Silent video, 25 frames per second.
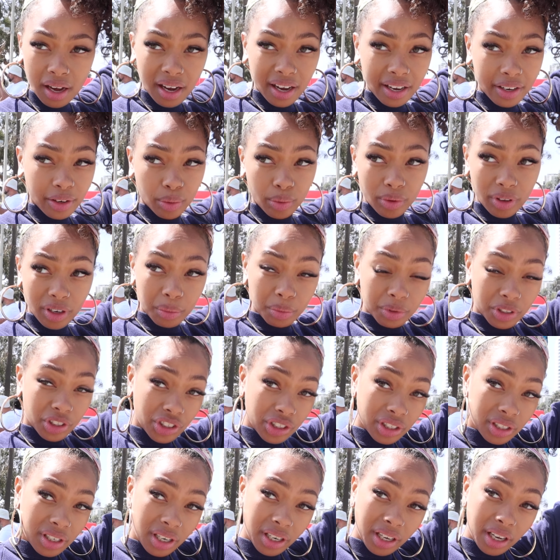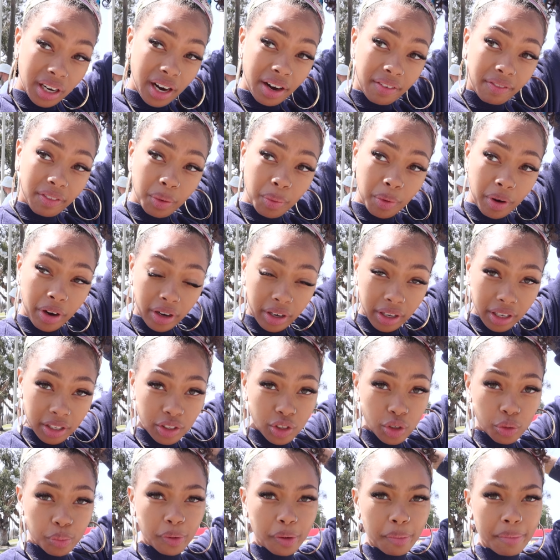I knew that it was just gonna get everywhere and
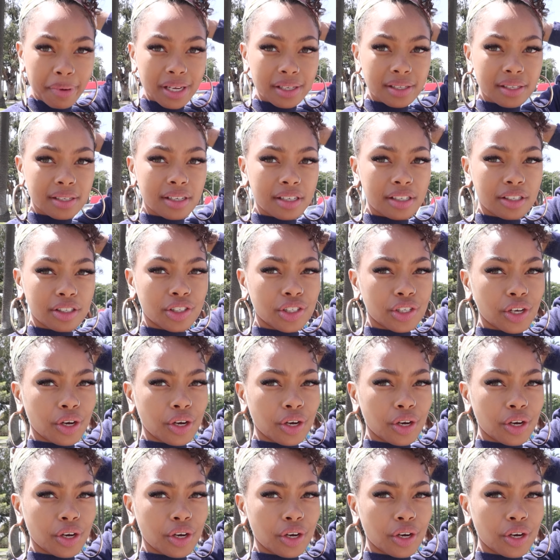get super messy.